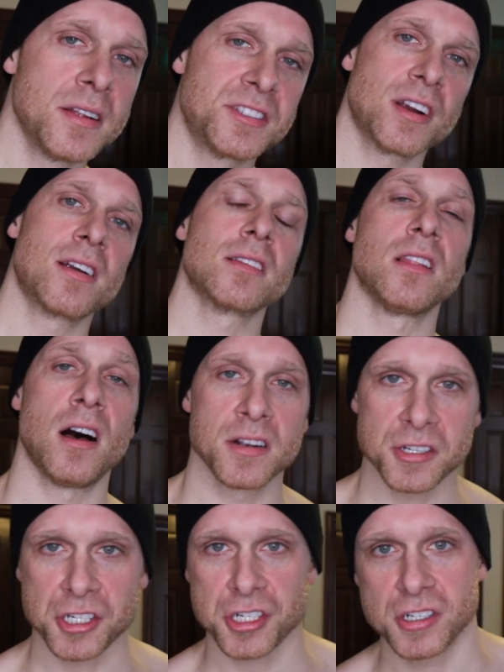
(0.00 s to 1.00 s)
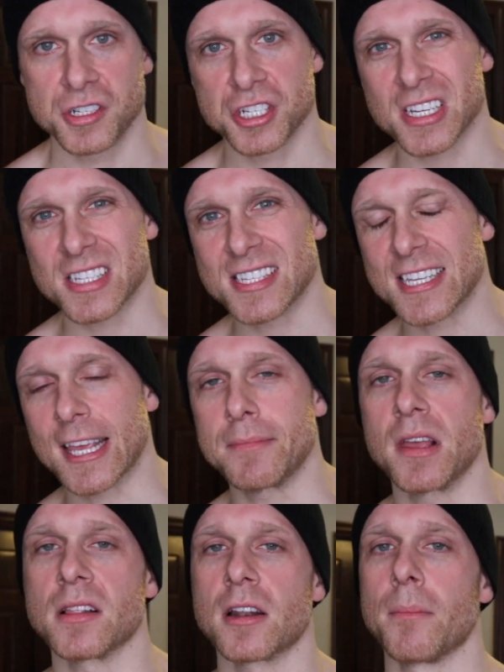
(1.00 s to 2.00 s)
during lunch, just to give me
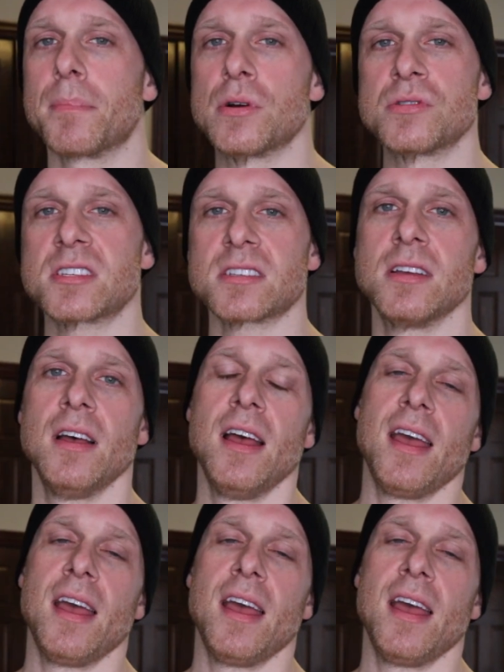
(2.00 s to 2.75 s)
a little boost.